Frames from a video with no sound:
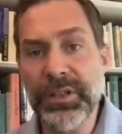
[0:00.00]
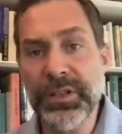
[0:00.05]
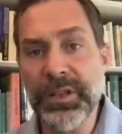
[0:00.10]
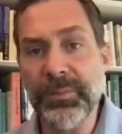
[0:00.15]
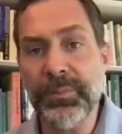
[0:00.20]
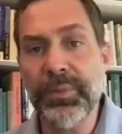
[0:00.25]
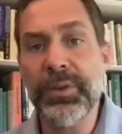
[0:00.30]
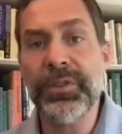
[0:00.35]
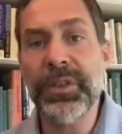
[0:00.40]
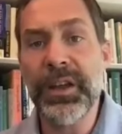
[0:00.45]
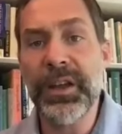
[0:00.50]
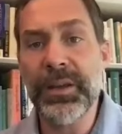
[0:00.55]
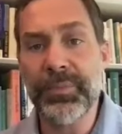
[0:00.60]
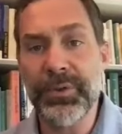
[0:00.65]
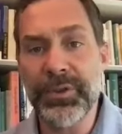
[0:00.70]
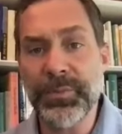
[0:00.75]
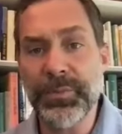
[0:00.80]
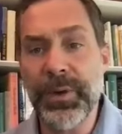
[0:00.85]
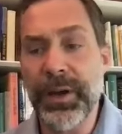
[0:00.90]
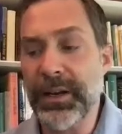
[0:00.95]
And to put that in
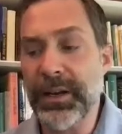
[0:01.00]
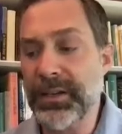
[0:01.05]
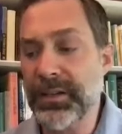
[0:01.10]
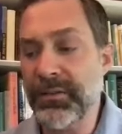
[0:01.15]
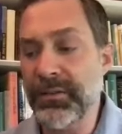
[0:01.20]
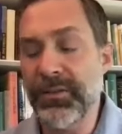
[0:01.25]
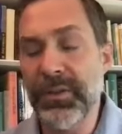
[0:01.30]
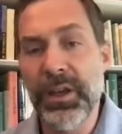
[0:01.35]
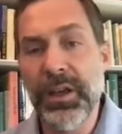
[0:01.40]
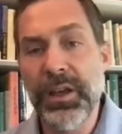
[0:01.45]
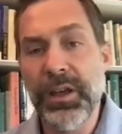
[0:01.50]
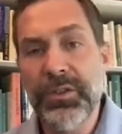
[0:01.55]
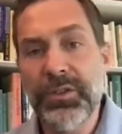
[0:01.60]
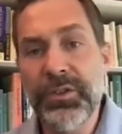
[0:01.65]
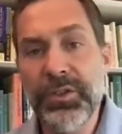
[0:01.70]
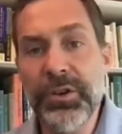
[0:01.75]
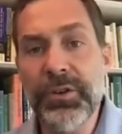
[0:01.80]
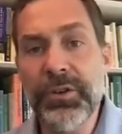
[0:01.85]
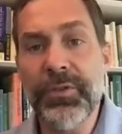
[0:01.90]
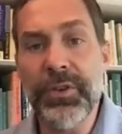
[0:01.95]
perspective,
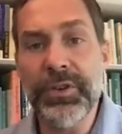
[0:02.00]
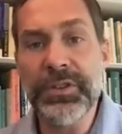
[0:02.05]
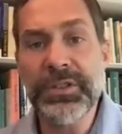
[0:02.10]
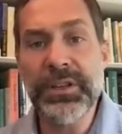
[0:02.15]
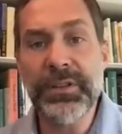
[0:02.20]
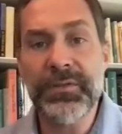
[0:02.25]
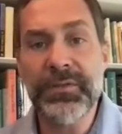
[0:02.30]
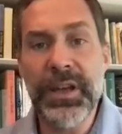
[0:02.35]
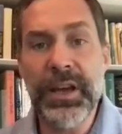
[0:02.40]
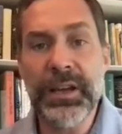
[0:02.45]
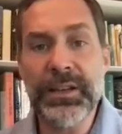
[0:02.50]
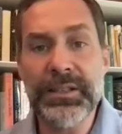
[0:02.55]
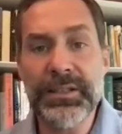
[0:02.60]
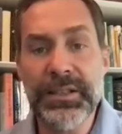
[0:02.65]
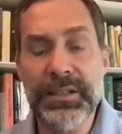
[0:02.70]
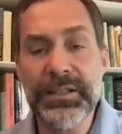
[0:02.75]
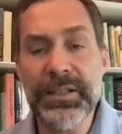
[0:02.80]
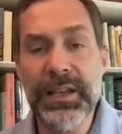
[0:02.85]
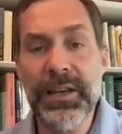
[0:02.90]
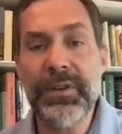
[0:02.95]
University of Texas
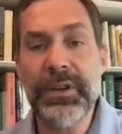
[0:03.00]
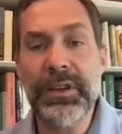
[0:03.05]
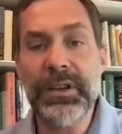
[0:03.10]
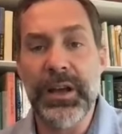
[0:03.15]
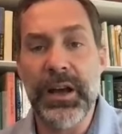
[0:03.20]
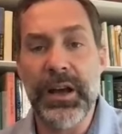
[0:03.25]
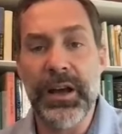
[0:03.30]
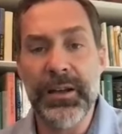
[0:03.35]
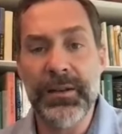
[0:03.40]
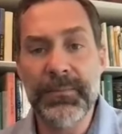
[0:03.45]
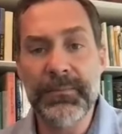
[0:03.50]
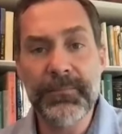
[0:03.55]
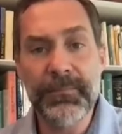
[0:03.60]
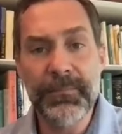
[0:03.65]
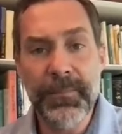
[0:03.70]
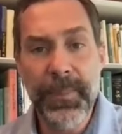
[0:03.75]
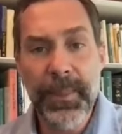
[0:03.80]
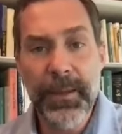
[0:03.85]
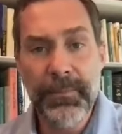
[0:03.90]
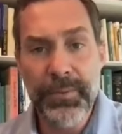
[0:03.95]
is 79
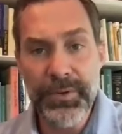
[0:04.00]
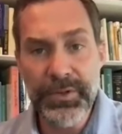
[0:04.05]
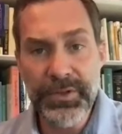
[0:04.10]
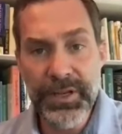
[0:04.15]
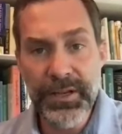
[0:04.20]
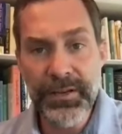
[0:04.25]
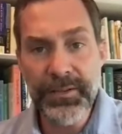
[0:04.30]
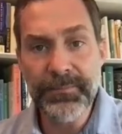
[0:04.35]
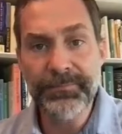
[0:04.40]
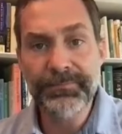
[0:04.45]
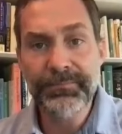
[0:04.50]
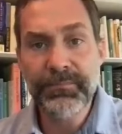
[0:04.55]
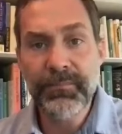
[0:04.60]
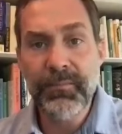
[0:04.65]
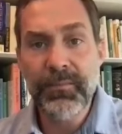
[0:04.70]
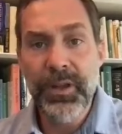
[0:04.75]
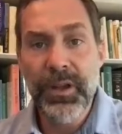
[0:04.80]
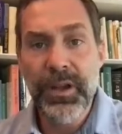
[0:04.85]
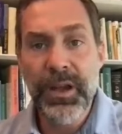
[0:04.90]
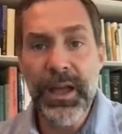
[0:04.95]
percent
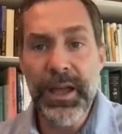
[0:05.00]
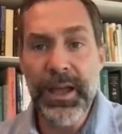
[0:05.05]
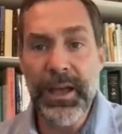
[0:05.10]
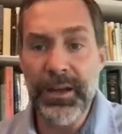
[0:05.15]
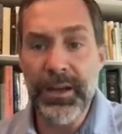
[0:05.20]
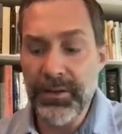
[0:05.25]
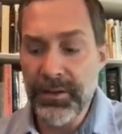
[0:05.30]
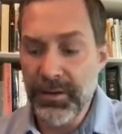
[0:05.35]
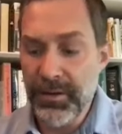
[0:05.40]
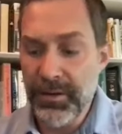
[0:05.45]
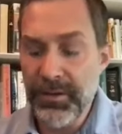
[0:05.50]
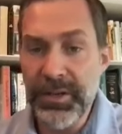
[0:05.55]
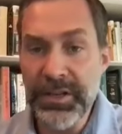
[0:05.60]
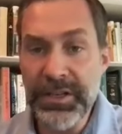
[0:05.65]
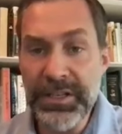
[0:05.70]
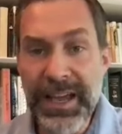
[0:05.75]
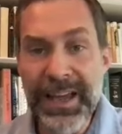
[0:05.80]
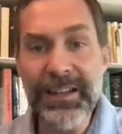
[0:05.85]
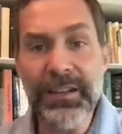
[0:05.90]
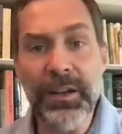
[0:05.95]
and the
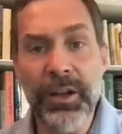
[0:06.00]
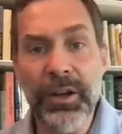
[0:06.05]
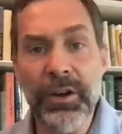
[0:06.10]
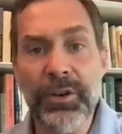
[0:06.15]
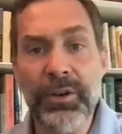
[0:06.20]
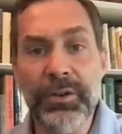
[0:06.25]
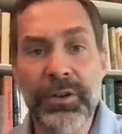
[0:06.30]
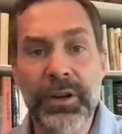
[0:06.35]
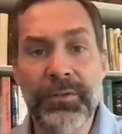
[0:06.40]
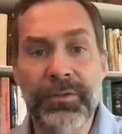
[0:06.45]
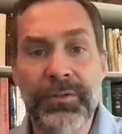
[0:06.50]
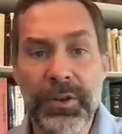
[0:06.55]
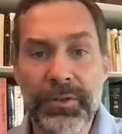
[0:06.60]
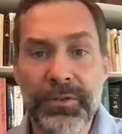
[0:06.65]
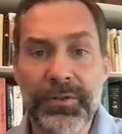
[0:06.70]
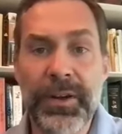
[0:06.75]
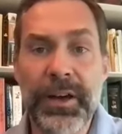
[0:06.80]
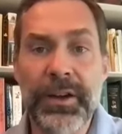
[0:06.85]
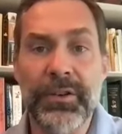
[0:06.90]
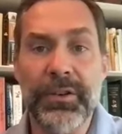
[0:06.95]
debt load of those
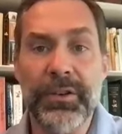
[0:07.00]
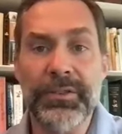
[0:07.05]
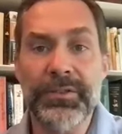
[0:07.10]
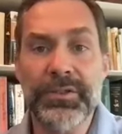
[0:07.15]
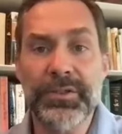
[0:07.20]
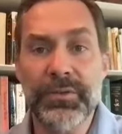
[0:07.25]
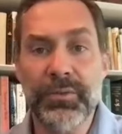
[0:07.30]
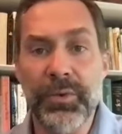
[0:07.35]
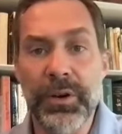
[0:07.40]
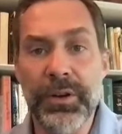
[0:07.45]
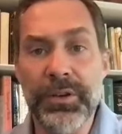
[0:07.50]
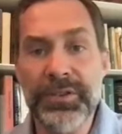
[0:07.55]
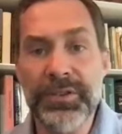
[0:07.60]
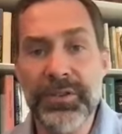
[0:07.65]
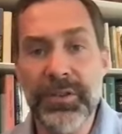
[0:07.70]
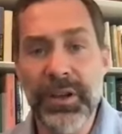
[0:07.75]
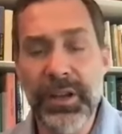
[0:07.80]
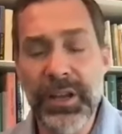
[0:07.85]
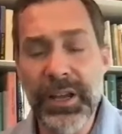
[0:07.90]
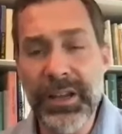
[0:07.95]
veterans
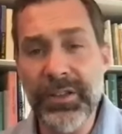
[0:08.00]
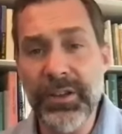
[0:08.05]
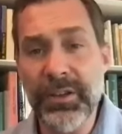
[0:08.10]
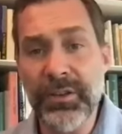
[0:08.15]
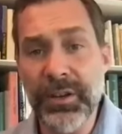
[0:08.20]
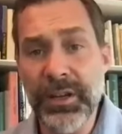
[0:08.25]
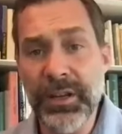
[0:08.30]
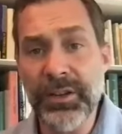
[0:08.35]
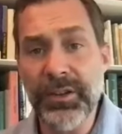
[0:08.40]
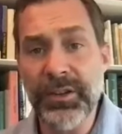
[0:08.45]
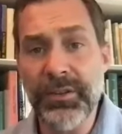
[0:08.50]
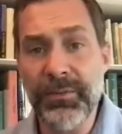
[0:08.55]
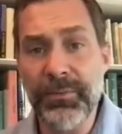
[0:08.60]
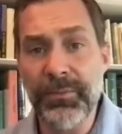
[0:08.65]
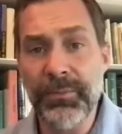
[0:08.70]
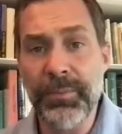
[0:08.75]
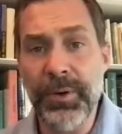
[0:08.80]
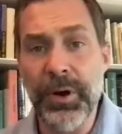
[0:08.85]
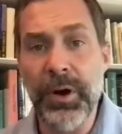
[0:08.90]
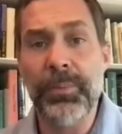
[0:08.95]
was in the in the
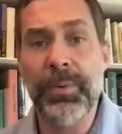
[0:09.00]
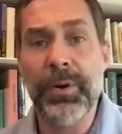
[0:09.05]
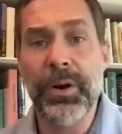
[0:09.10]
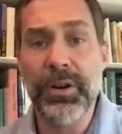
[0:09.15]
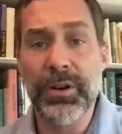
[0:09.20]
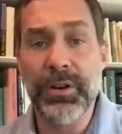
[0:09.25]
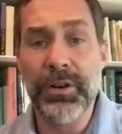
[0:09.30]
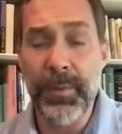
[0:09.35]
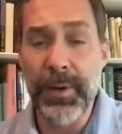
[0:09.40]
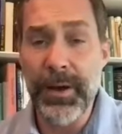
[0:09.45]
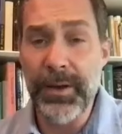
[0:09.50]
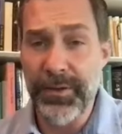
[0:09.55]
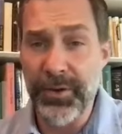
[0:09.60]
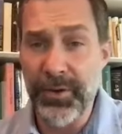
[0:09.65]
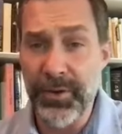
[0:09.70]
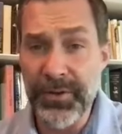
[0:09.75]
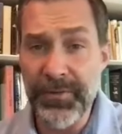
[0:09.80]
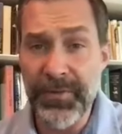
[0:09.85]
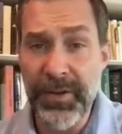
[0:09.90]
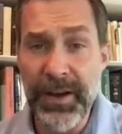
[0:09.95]
ballpark of about
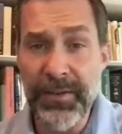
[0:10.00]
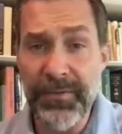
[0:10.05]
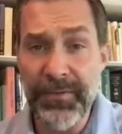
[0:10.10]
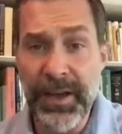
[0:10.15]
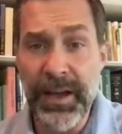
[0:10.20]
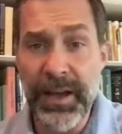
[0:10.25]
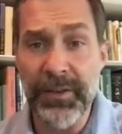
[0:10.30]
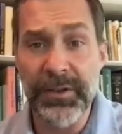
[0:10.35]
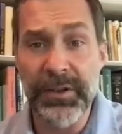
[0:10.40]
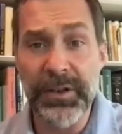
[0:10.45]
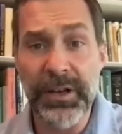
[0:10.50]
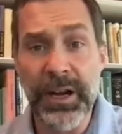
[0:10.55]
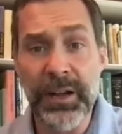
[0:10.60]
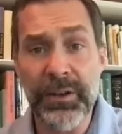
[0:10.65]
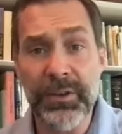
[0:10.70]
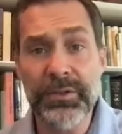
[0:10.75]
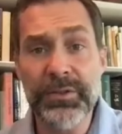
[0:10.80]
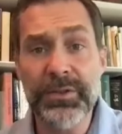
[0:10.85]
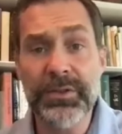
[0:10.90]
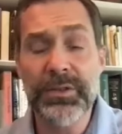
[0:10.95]
thirty five thousand
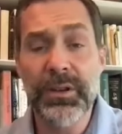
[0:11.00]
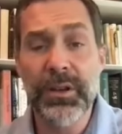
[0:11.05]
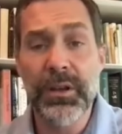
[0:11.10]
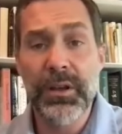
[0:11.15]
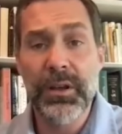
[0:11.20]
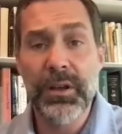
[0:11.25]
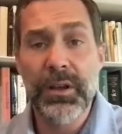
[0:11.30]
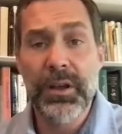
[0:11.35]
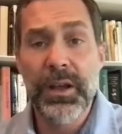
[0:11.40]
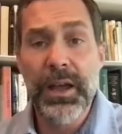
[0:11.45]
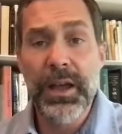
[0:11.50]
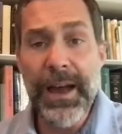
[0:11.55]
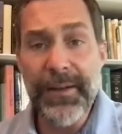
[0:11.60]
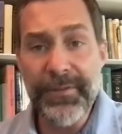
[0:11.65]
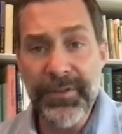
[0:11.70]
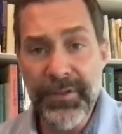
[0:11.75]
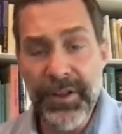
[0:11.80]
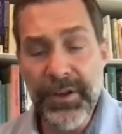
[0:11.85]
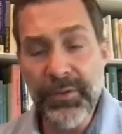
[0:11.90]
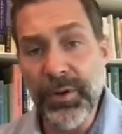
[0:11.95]
dollars
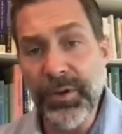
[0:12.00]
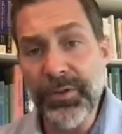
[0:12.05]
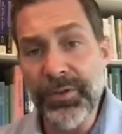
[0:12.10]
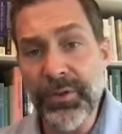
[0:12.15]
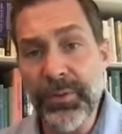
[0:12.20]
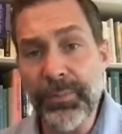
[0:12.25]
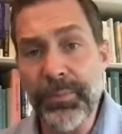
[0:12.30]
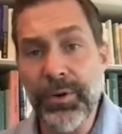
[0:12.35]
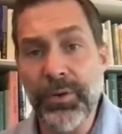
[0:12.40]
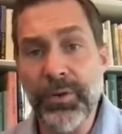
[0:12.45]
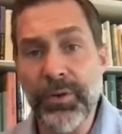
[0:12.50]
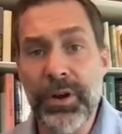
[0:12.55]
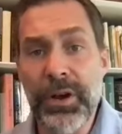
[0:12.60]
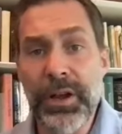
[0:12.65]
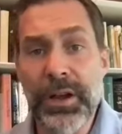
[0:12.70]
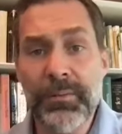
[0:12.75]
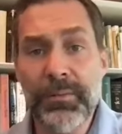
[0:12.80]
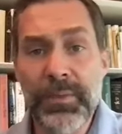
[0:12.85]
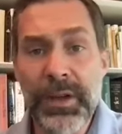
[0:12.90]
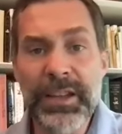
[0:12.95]
after they went through the
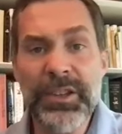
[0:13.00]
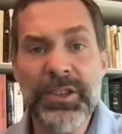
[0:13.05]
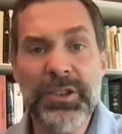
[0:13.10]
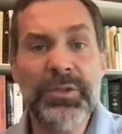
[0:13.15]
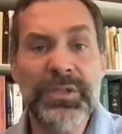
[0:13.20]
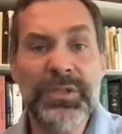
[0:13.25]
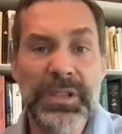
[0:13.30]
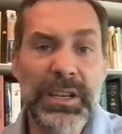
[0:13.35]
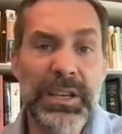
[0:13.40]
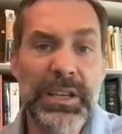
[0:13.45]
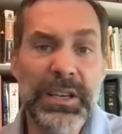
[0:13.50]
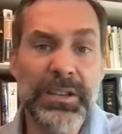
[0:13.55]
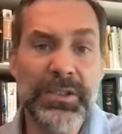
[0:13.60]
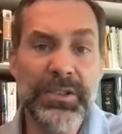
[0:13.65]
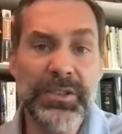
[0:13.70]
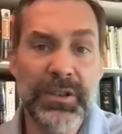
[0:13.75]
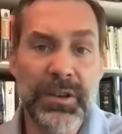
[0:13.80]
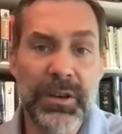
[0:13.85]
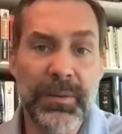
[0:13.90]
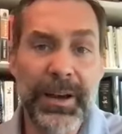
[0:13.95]
program. At UT,
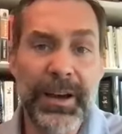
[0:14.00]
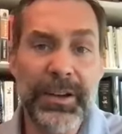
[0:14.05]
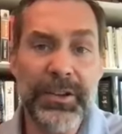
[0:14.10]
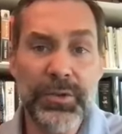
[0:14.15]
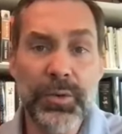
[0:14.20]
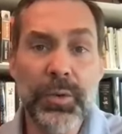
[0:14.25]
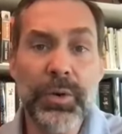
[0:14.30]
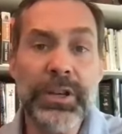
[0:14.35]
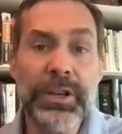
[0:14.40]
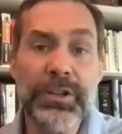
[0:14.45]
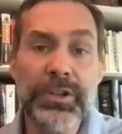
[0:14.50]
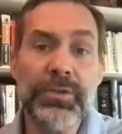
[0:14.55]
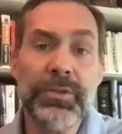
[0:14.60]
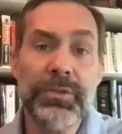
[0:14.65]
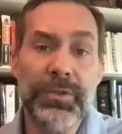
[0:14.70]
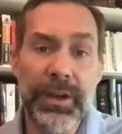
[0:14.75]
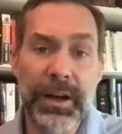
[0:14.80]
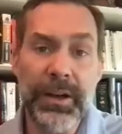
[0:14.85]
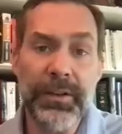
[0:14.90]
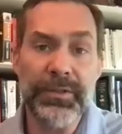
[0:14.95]
it's about twenty two
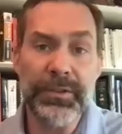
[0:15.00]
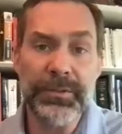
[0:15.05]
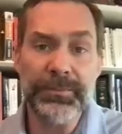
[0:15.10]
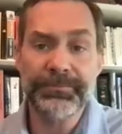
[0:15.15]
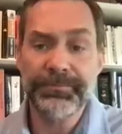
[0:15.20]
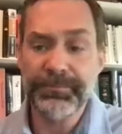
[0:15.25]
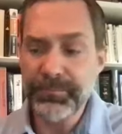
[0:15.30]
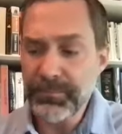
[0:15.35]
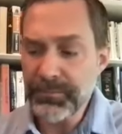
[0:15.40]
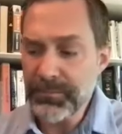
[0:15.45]
thousand.